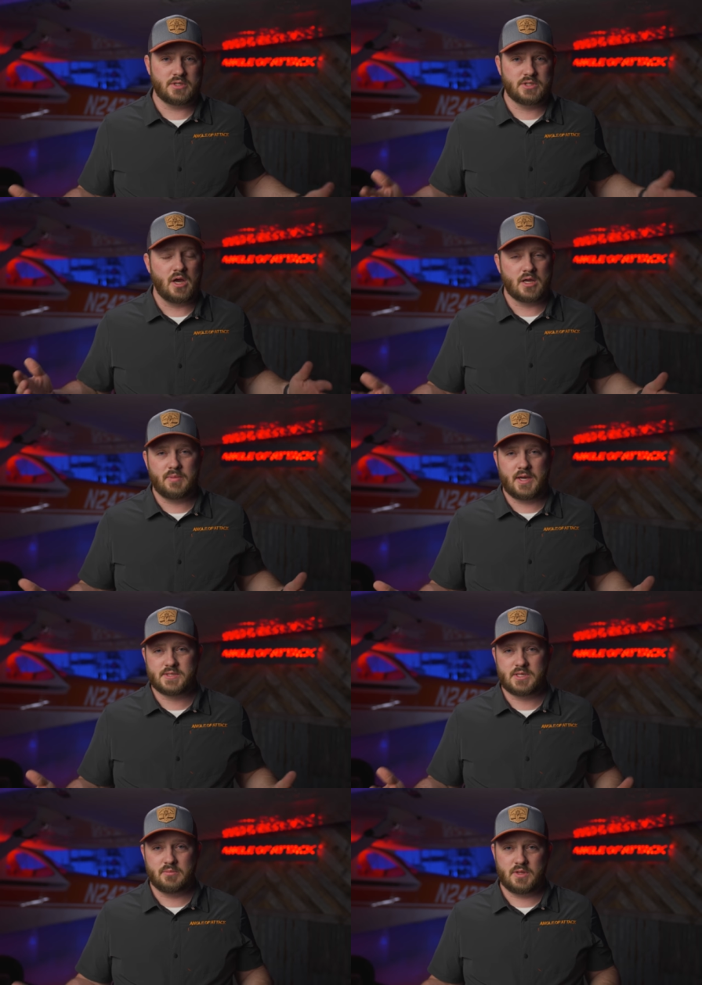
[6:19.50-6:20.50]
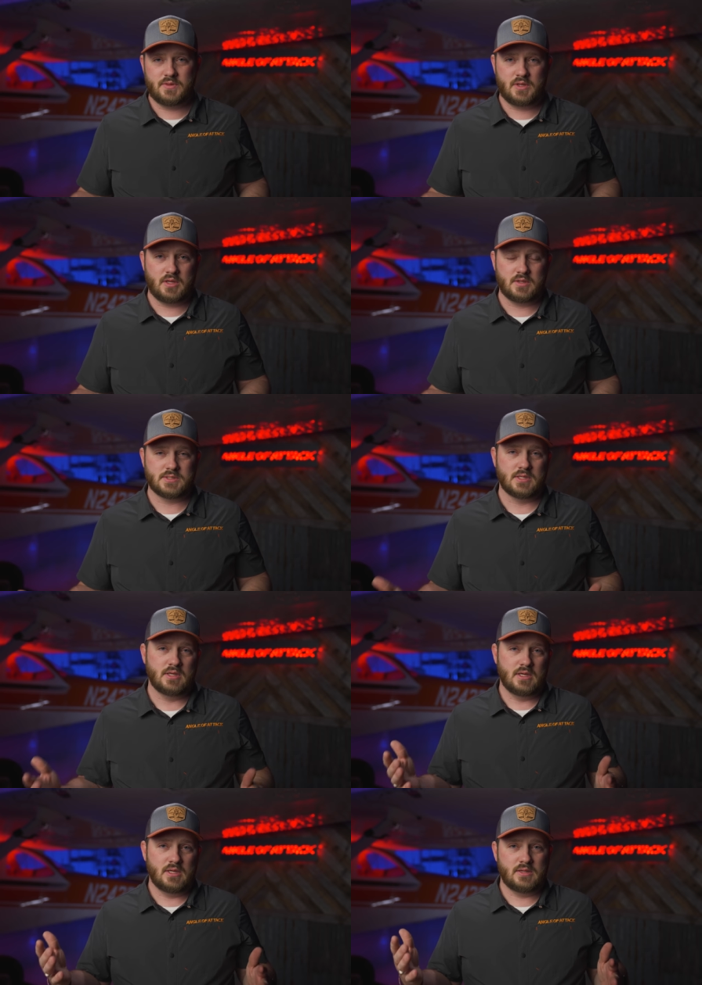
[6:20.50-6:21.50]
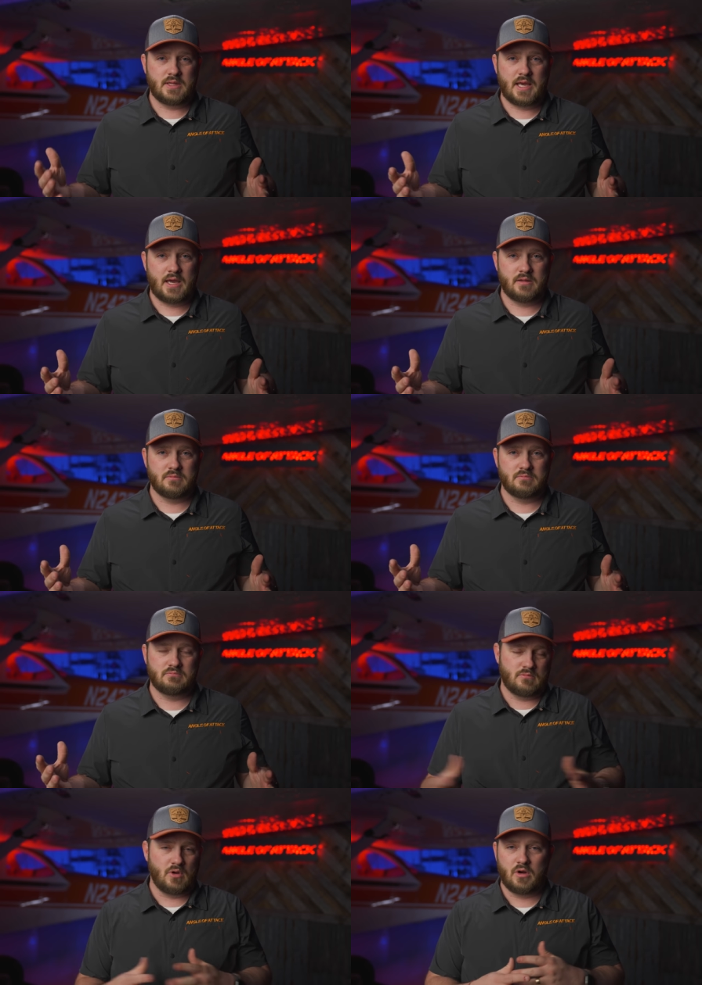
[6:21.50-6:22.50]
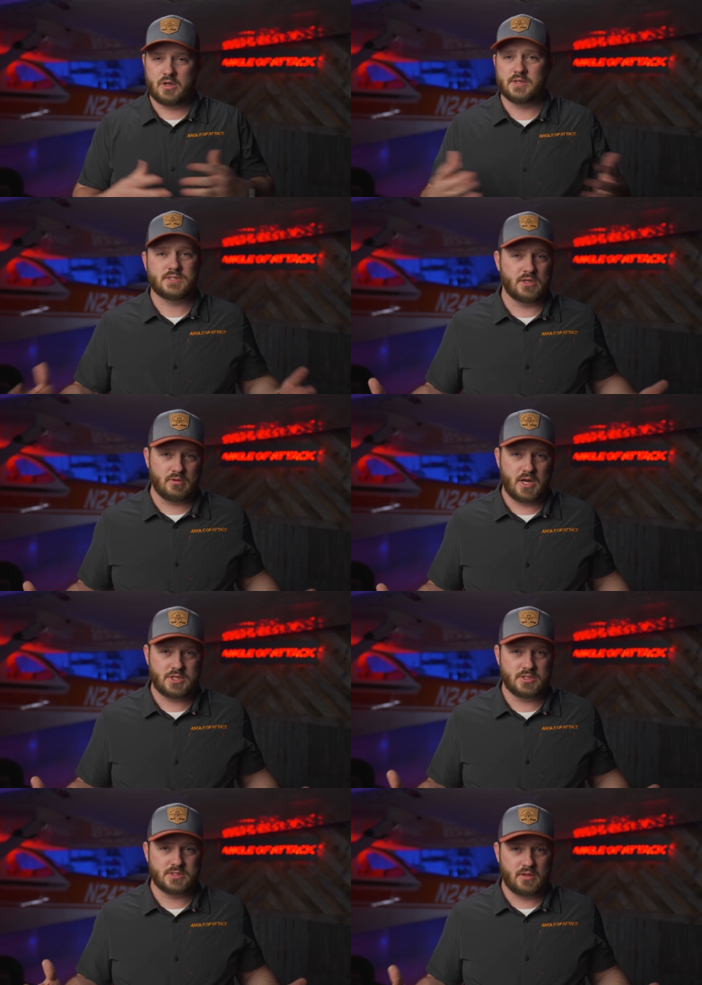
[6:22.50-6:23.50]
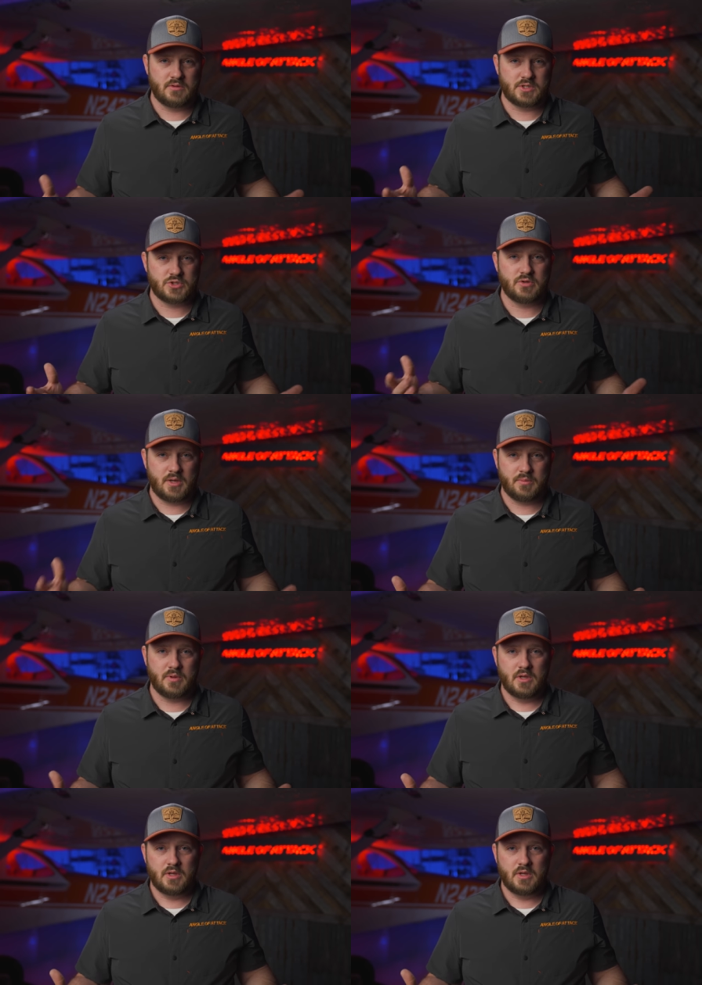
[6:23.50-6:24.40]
and talk about some of the things that are considerations on this trip.